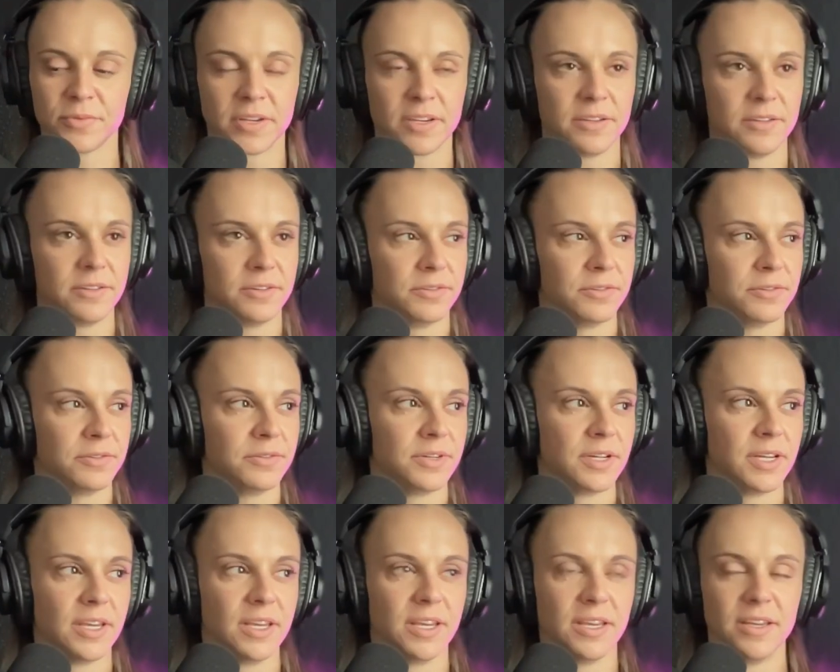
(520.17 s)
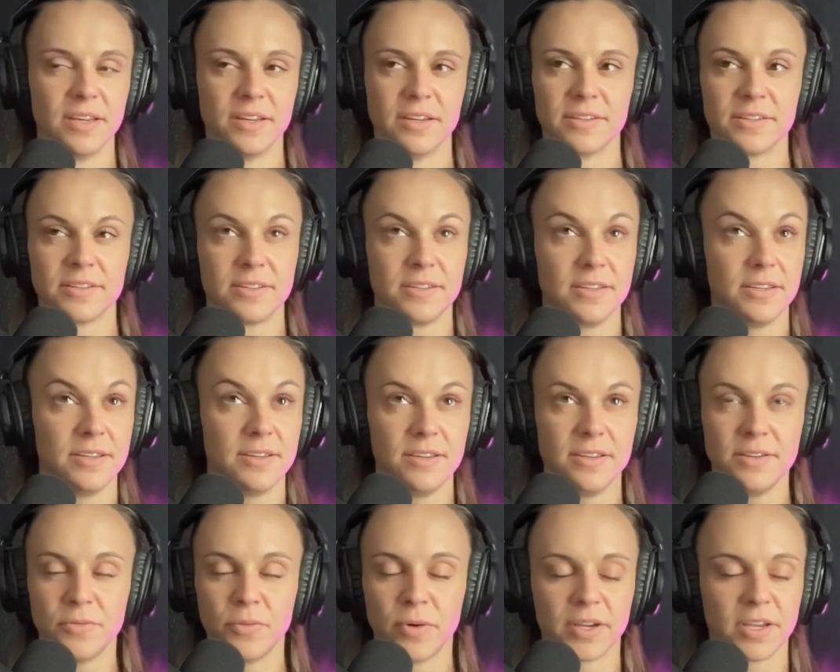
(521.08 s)
What can you
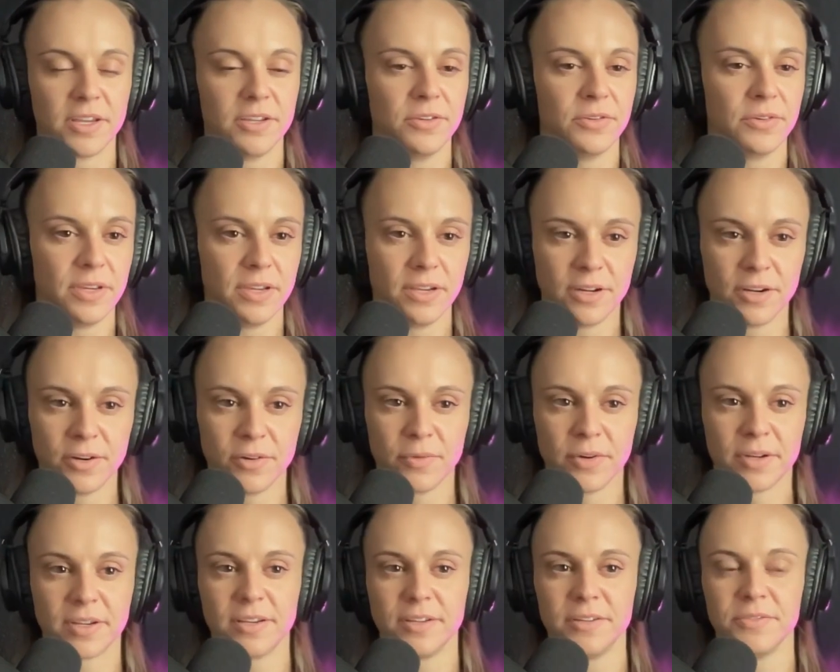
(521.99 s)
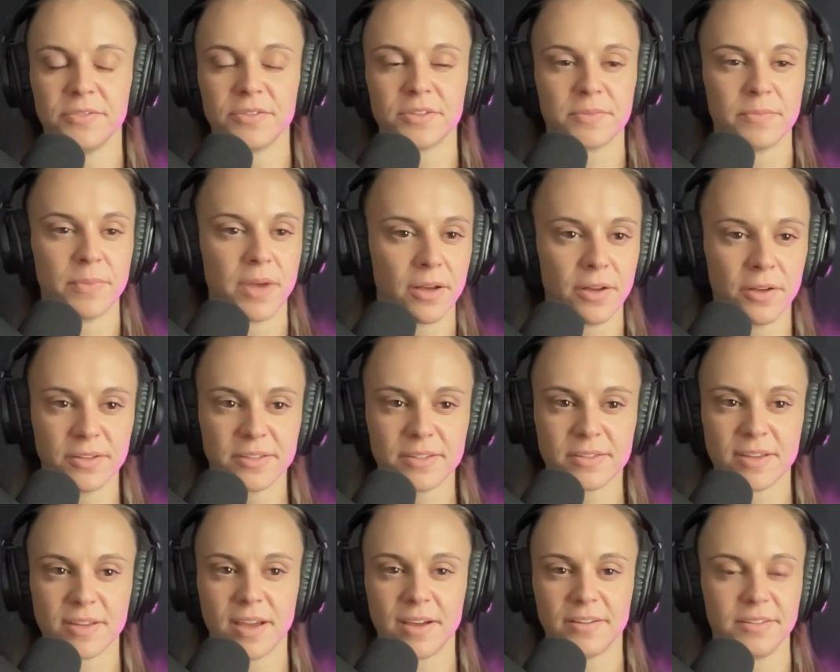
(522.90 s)
see? What can you hear? What can you smell?
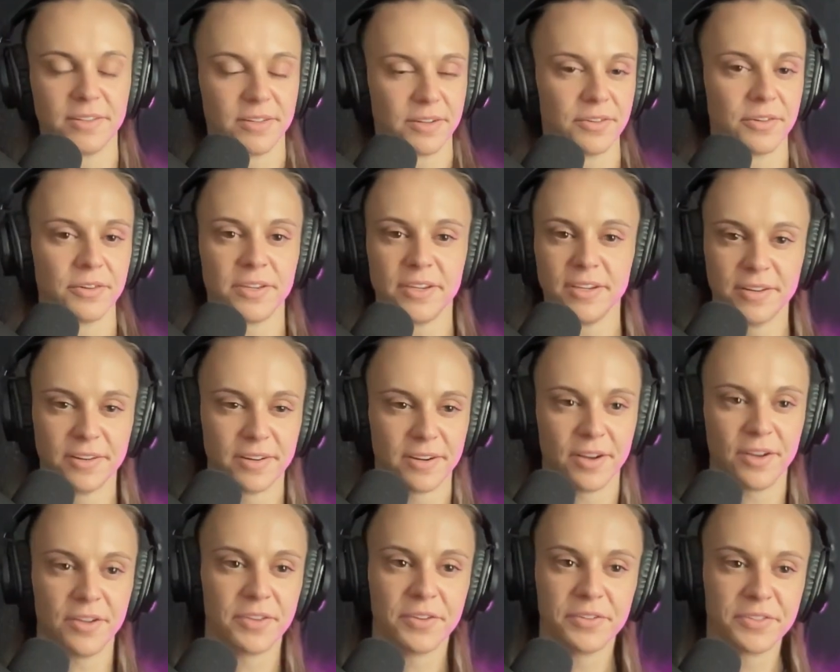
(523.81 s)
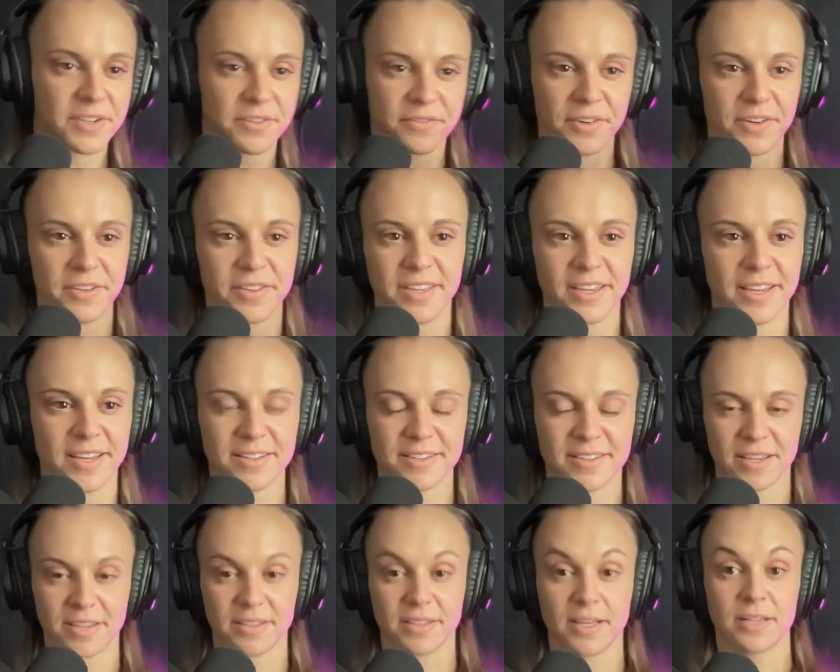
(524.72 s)
Sound, hear all those different
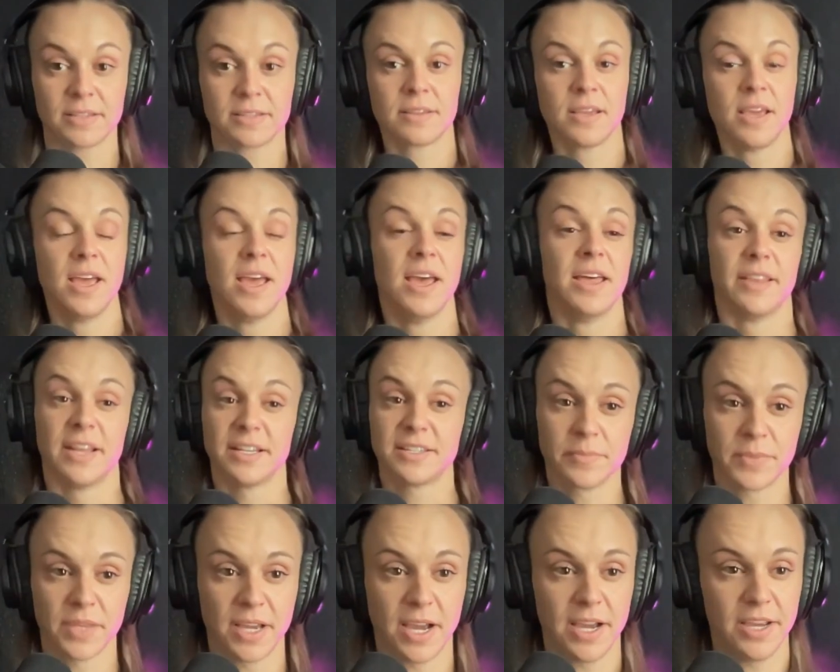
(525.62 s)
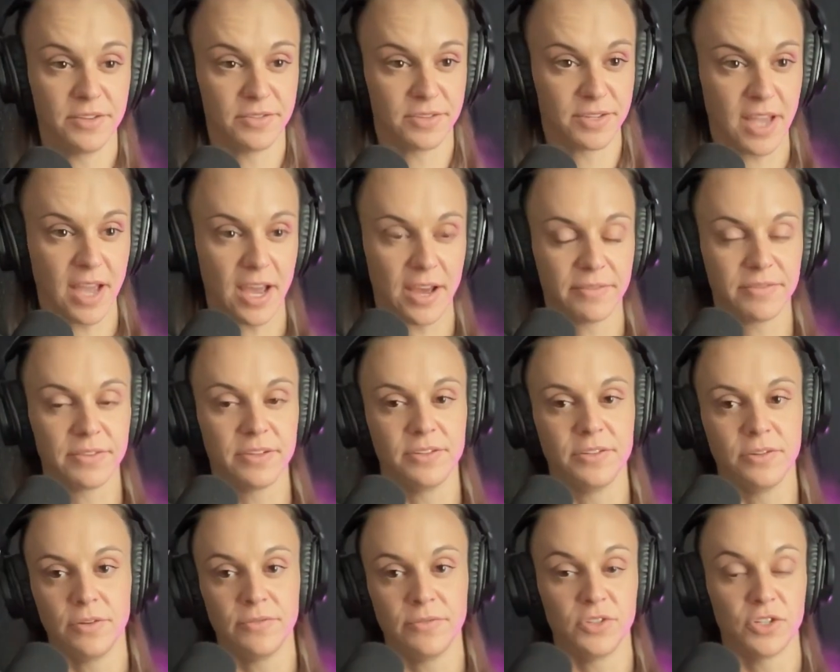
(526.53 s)
things. Like that's something I used to have to
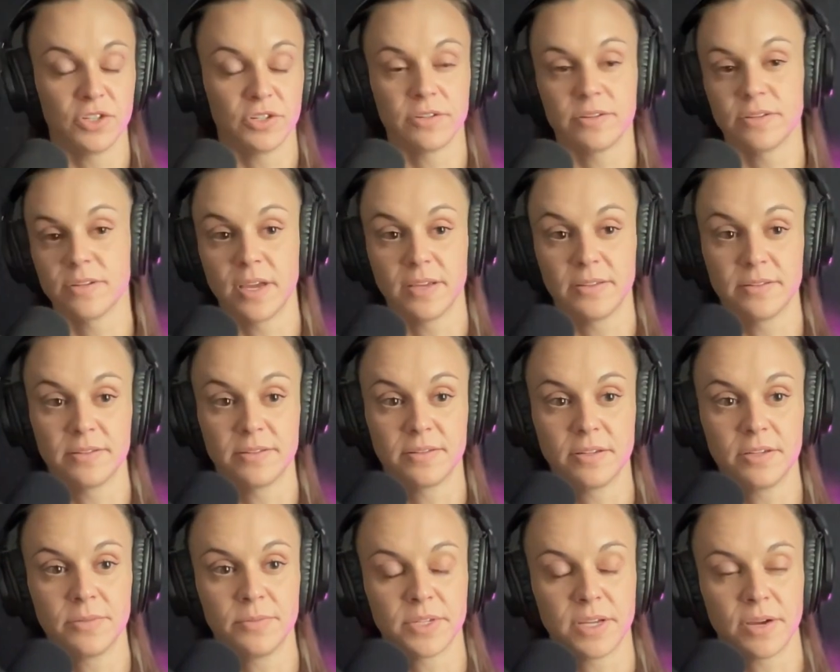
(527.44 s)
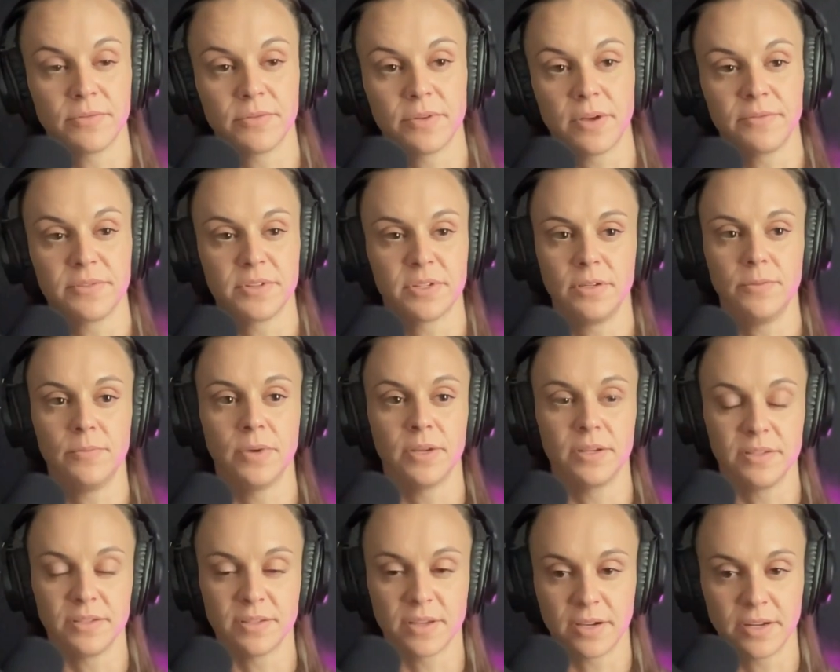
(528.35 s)
do even just to get to sleep, because I would have sleep
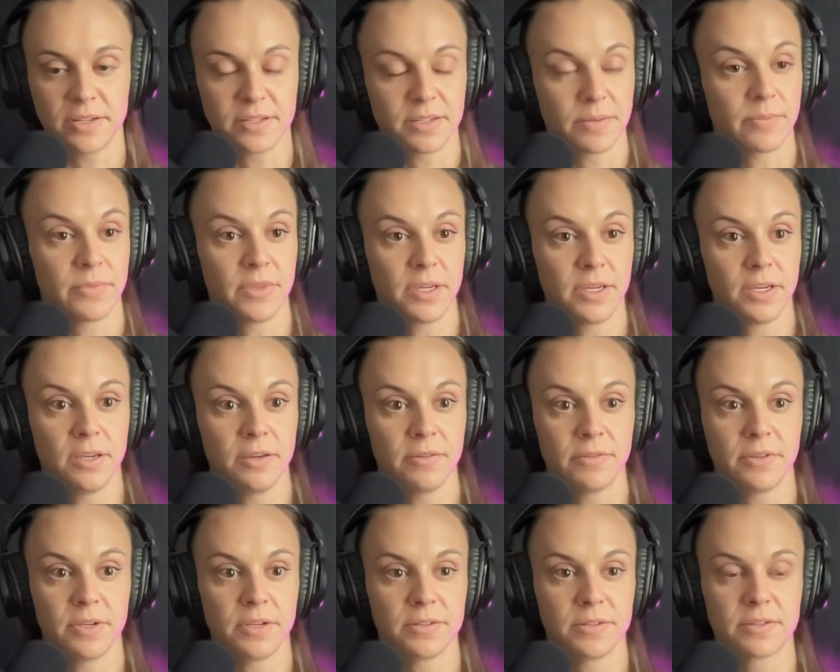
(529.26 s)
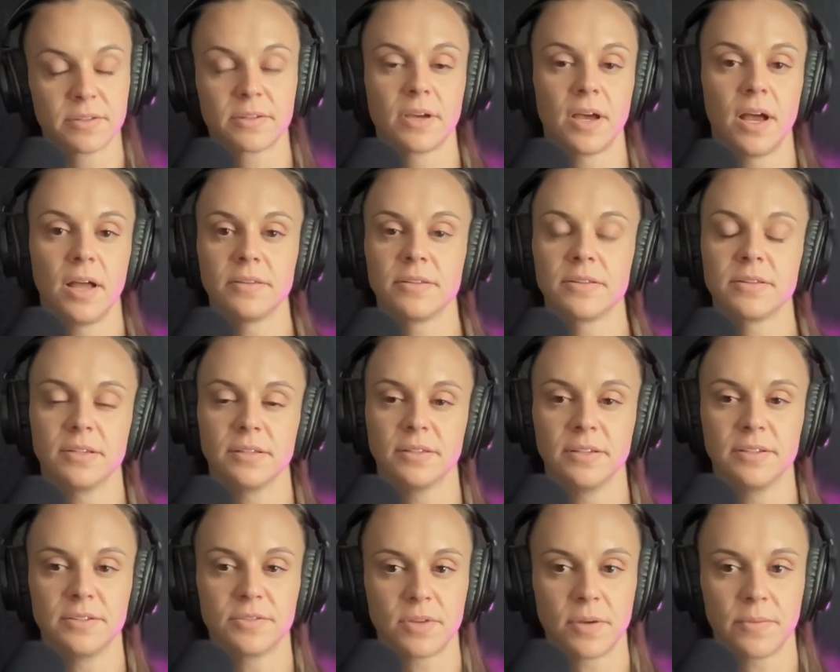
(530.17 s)
anxiety because I'm thinking of things
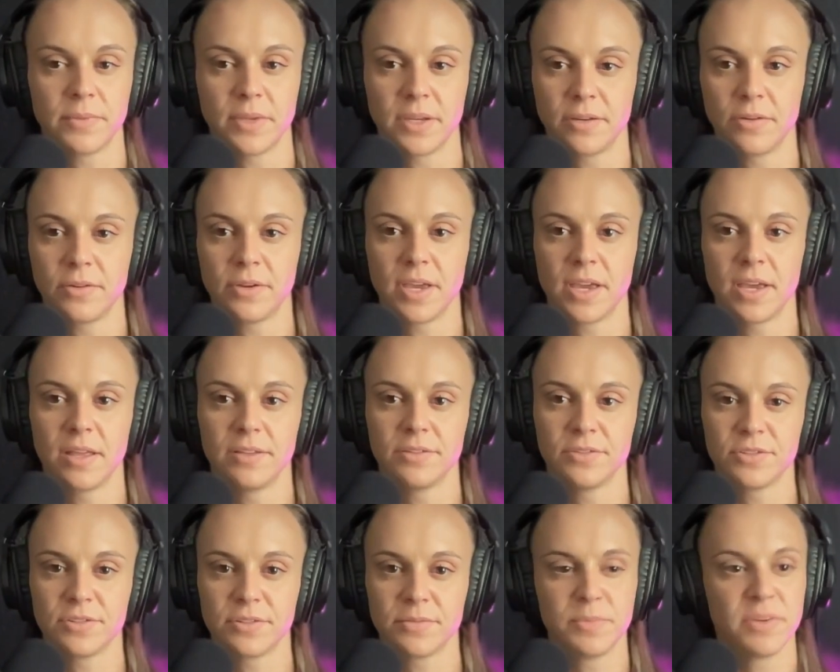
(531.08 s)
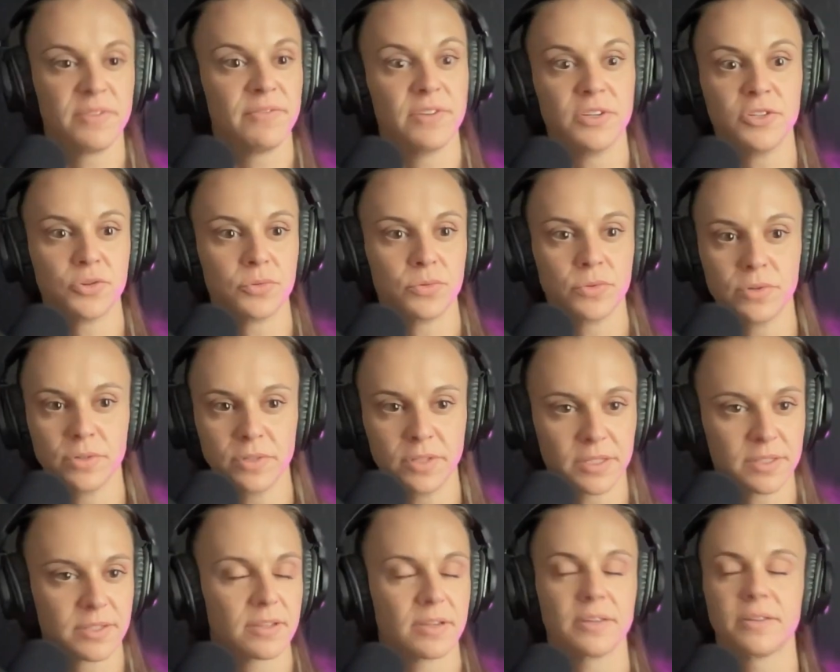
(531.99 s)
constantly. So I'm like, okay, let's just be visual.
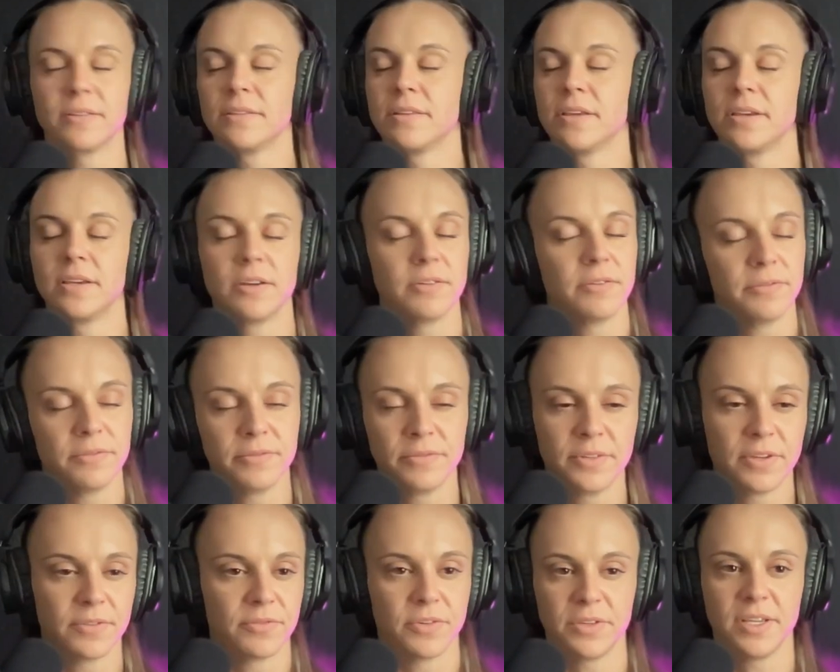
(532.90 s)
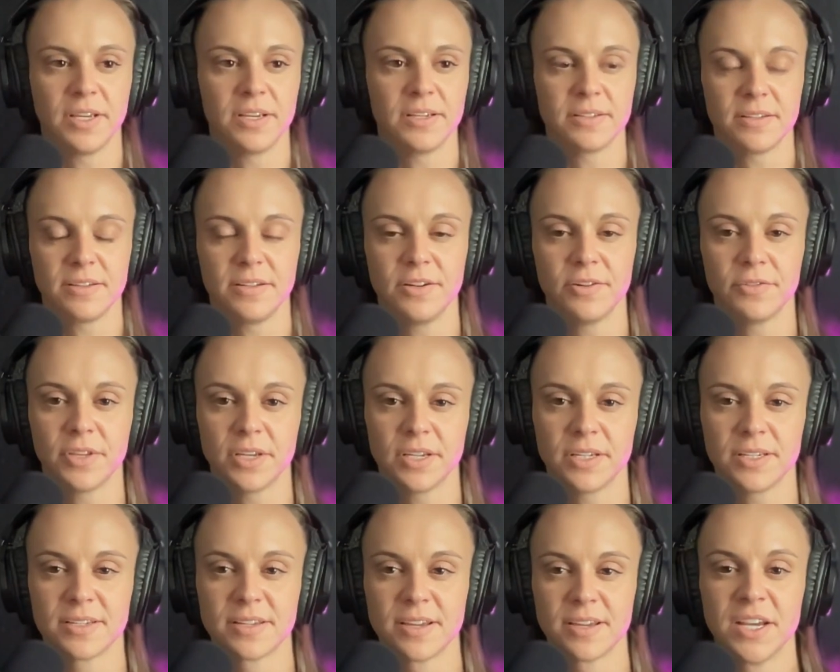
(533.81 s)
Let's like think of different things and hear
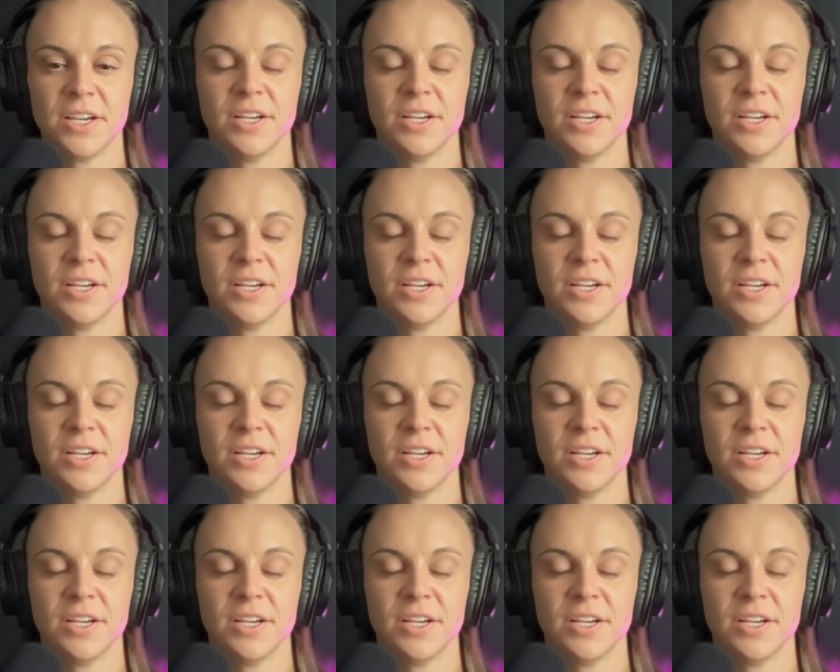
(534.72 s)
things.